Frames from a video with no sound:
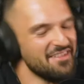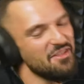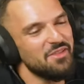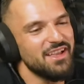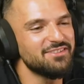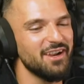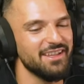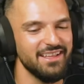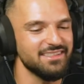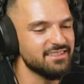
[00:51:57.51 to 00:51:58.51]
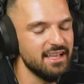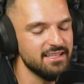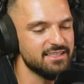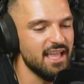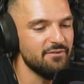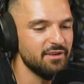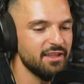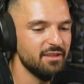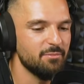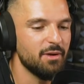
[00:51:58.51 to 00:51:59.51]
no, that's right. That's that's
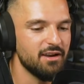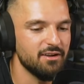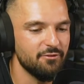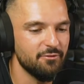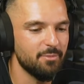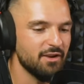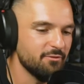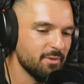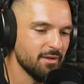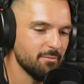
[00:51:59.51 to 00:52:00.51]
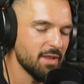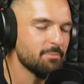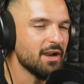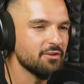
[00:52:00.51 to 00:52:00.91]
definitely part of part of my big